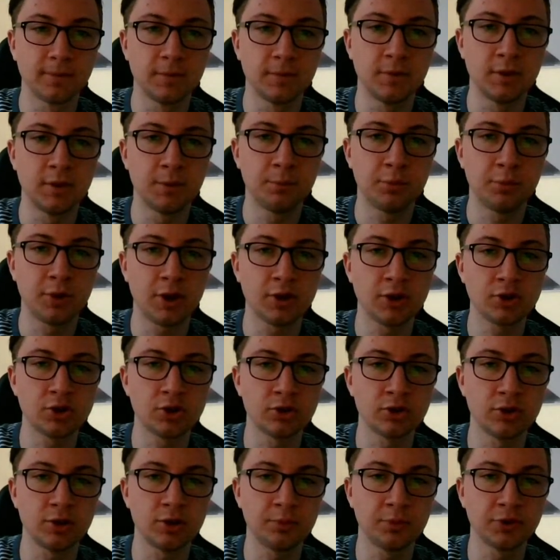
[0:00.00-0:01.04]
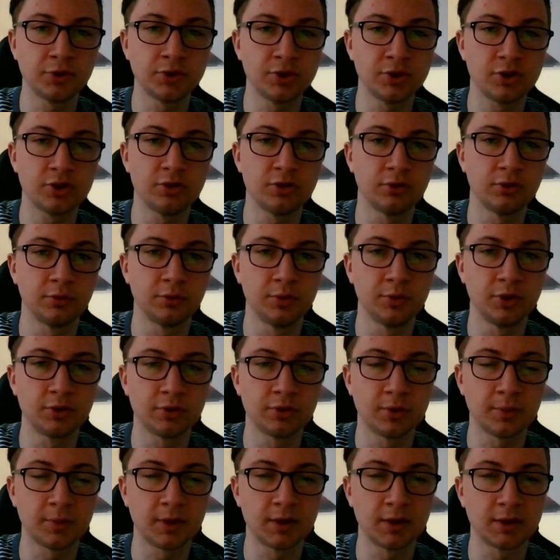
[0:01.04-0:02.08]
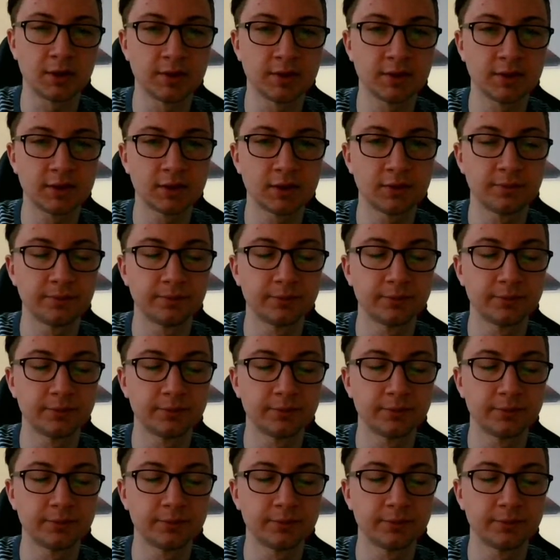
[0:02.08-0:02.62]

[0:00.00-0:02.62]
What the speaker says: the pressure on the position will be tremendous.